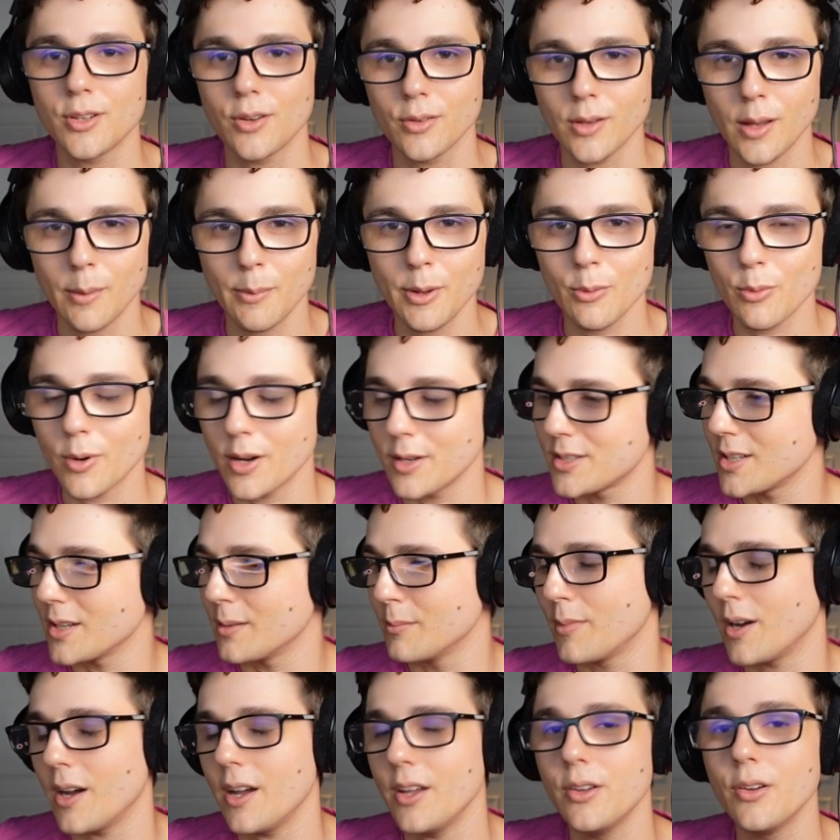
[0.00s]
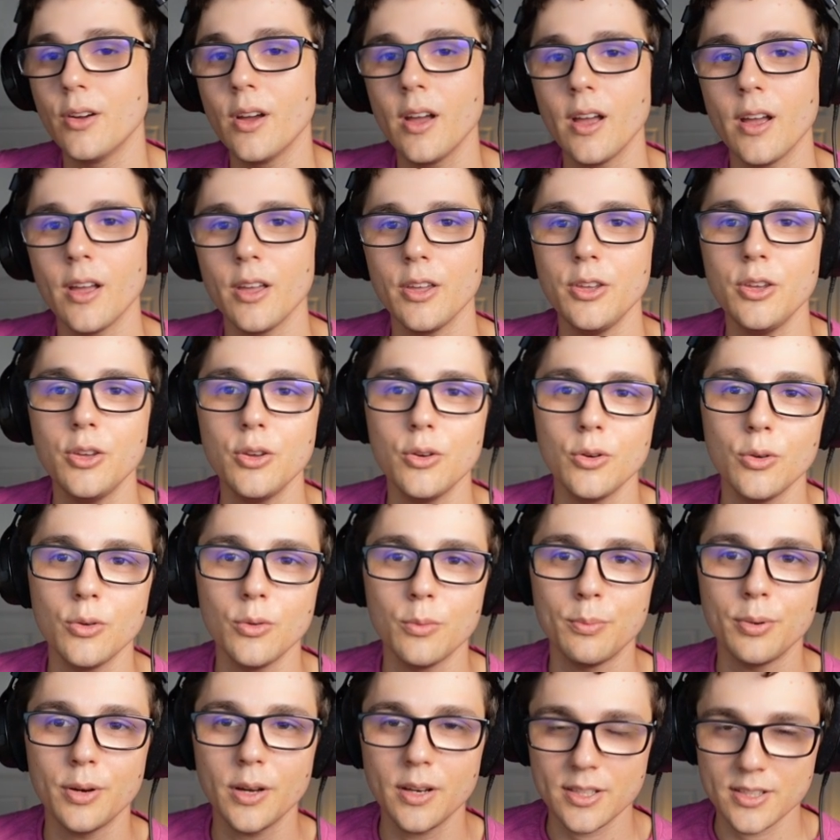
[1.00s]
let me run something by you. You
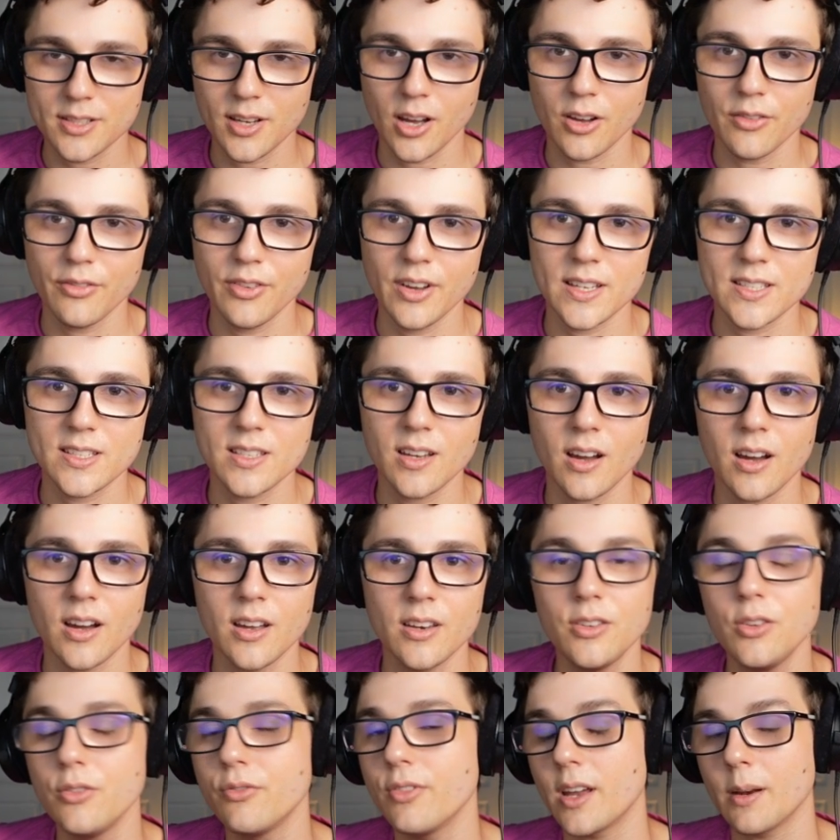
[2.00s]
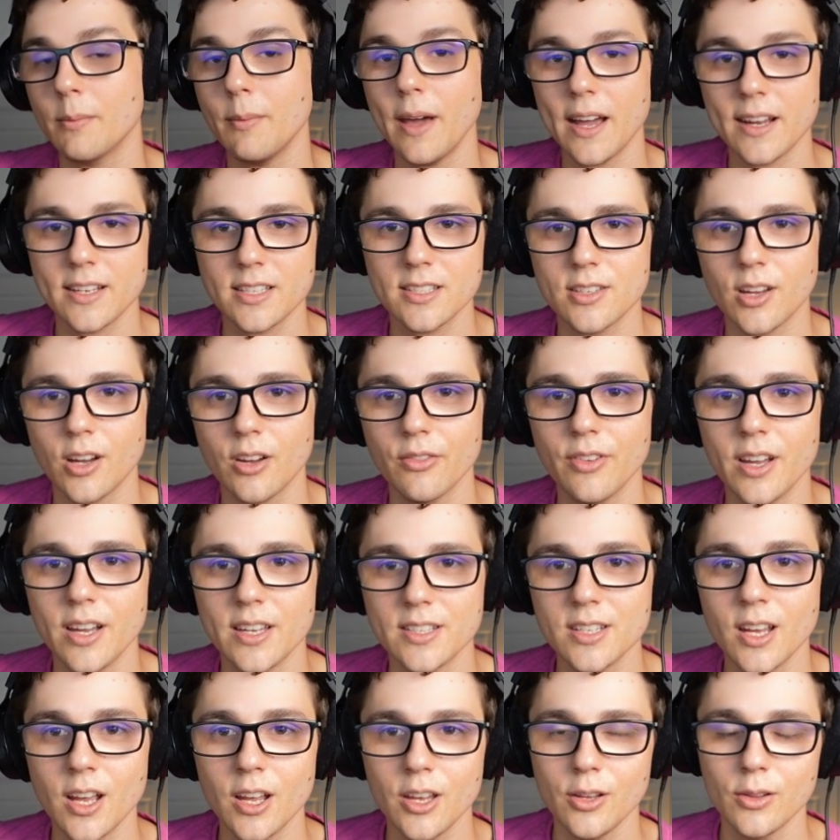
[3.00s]
put Assault Vest on, you've got a max Assault
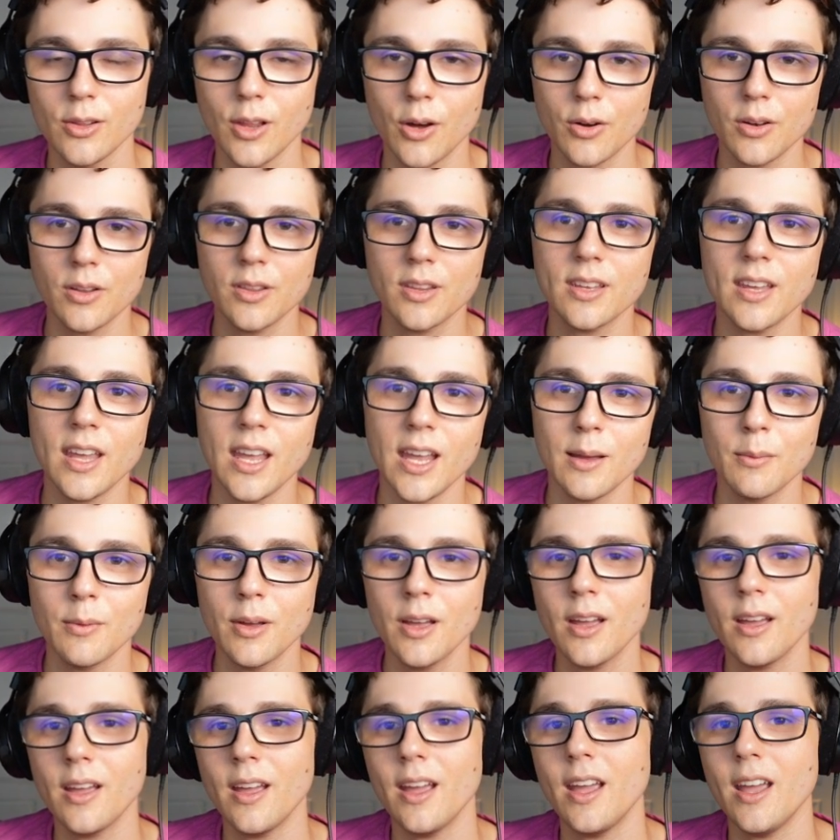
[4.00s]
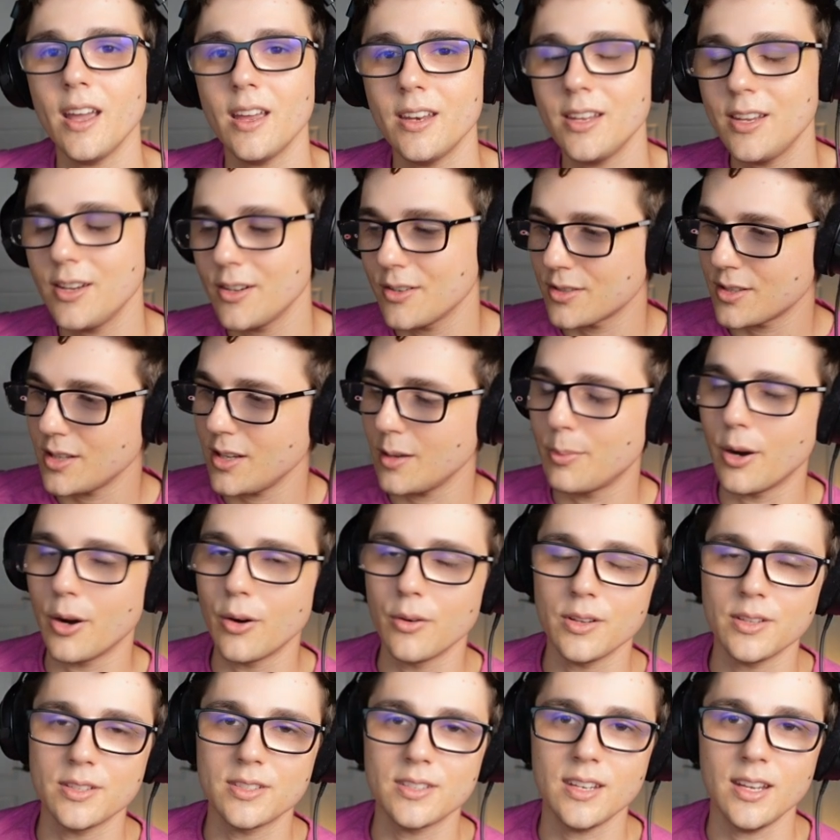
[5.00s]
Vest, you load in the game, and here's the
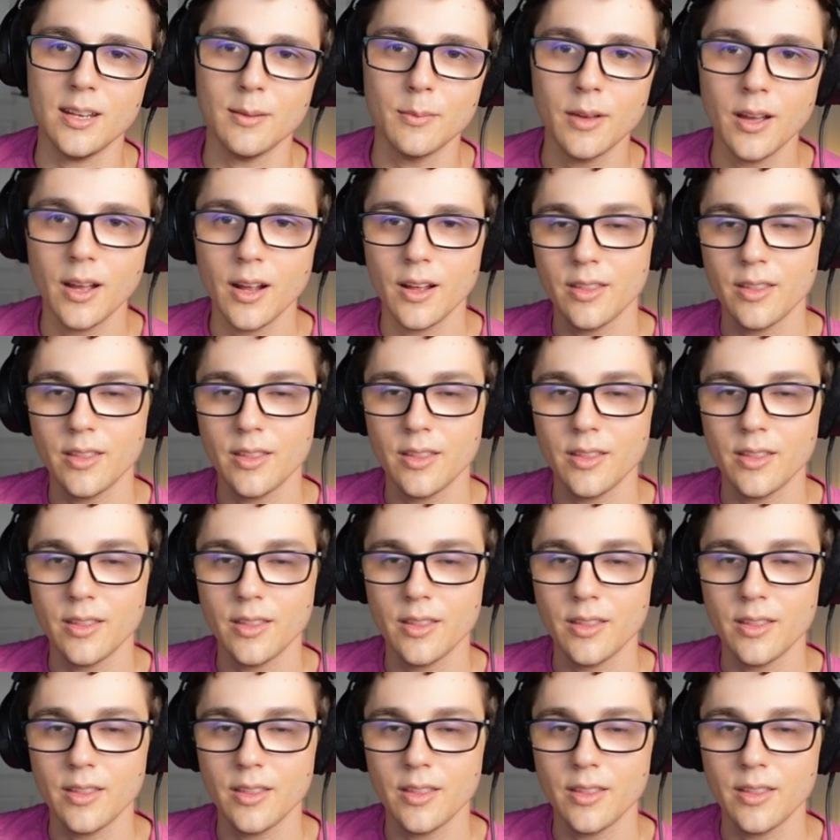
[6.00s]
opponent's team.